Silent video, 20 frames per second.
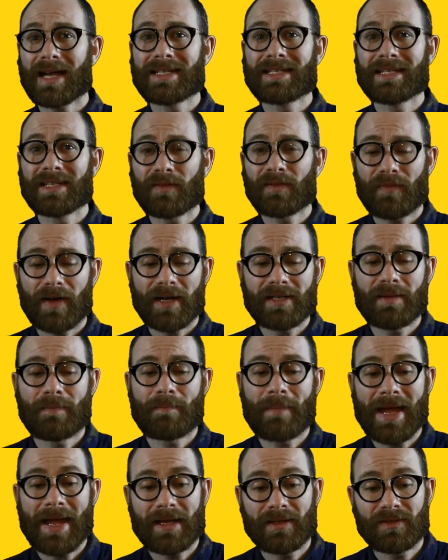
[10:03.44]
identify
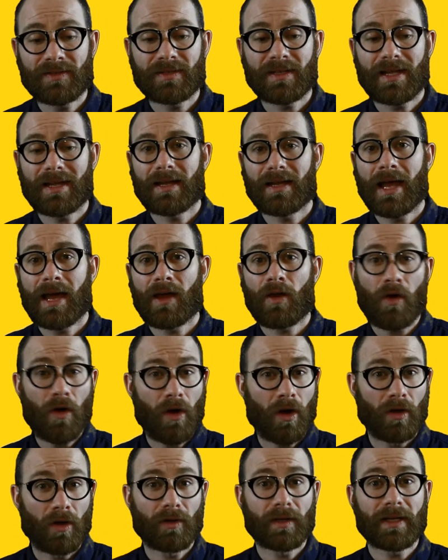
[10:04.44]
demands at
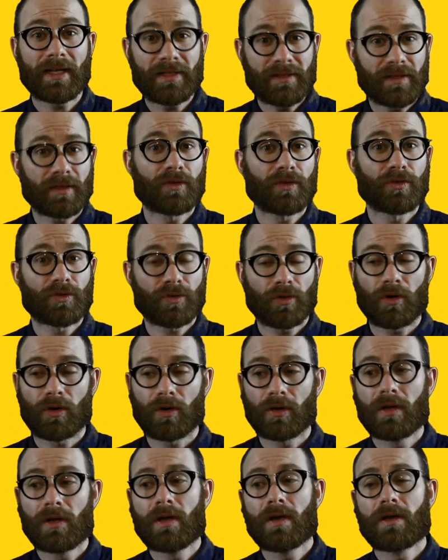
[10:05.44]
all is a
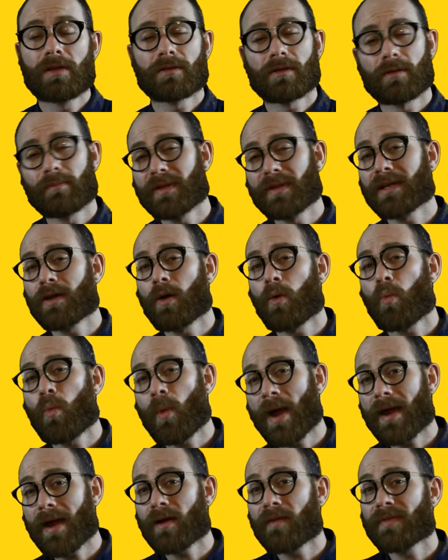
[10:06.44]
control. So being
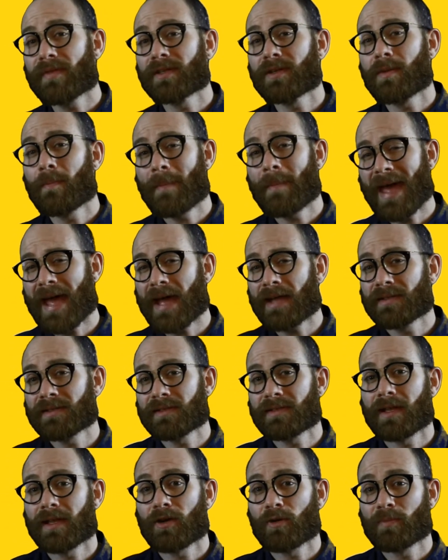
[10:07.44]
aware of the
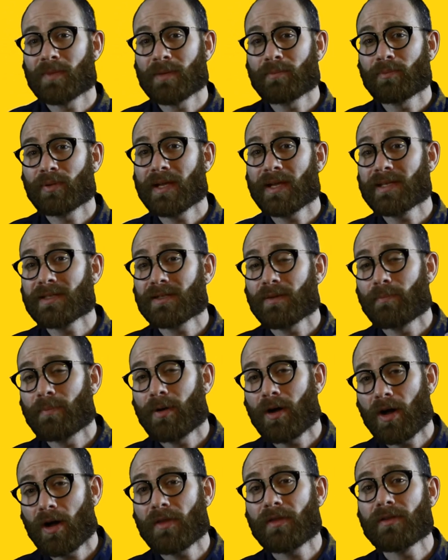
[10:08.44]
demands that are being placed
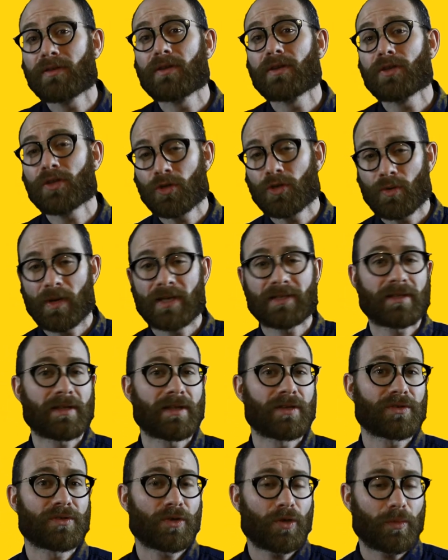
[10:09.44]
upon you as
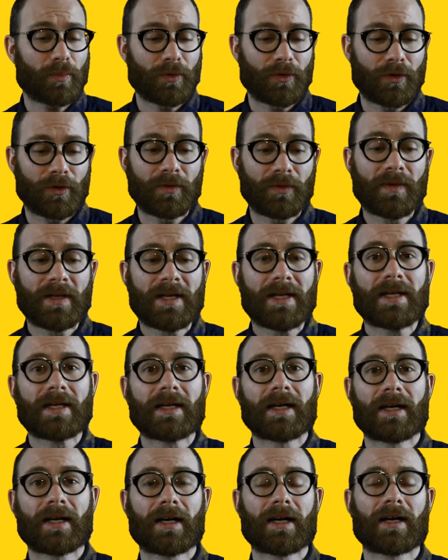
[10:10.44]
the interpreter
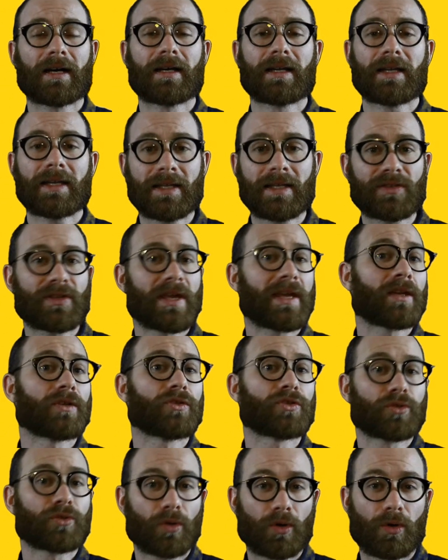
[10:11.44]
is a
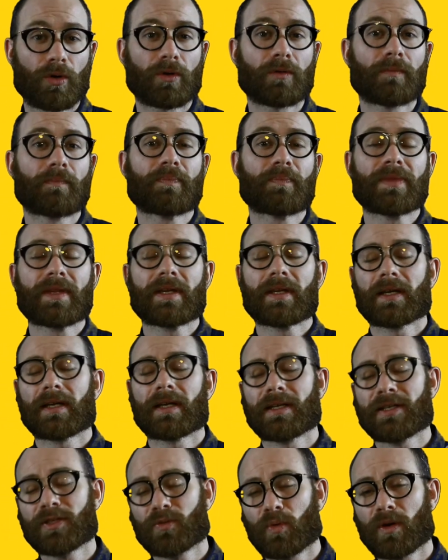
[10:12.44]
control,
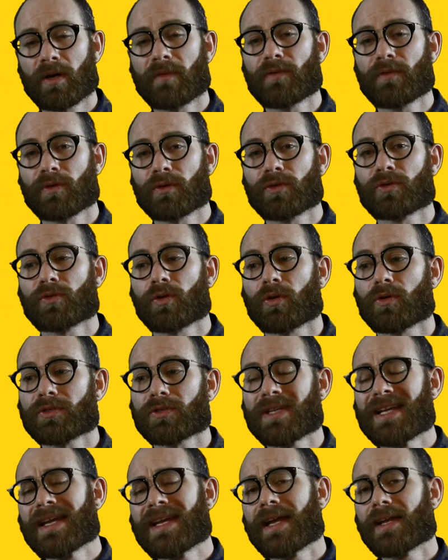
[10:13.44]
is one of your
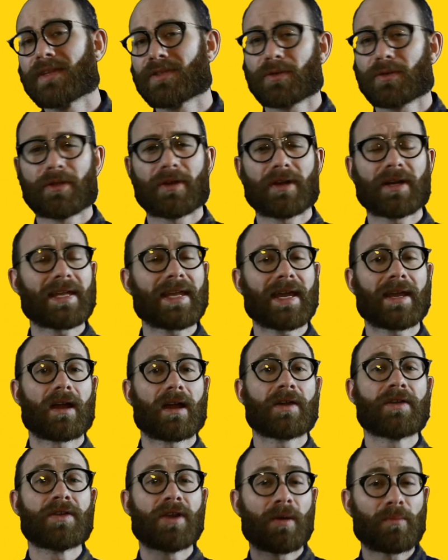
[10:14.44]
controls. And so there are, again,
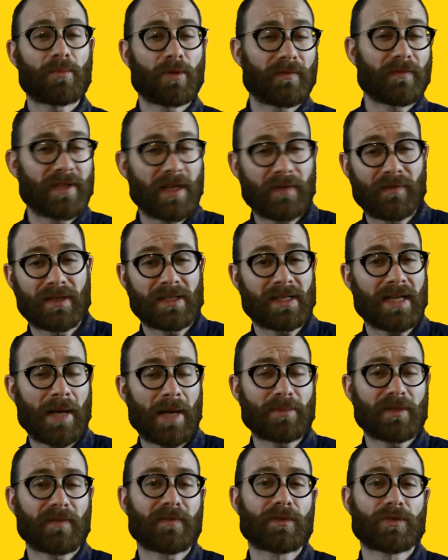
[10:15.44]
a number of different
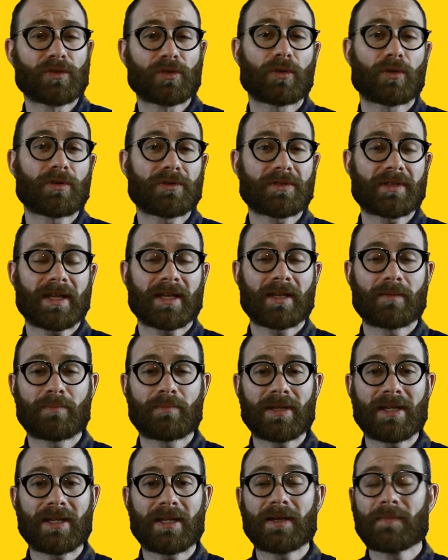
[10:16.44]
types of controls that can
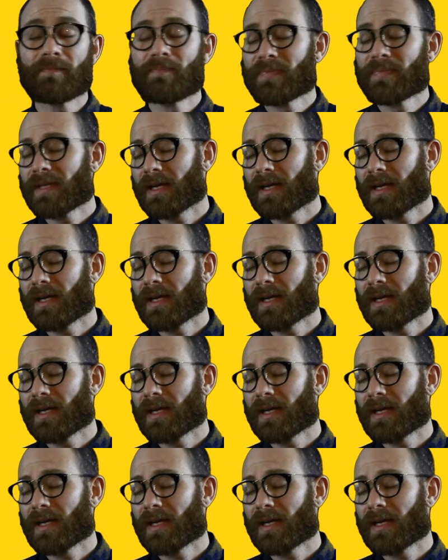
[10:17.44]
be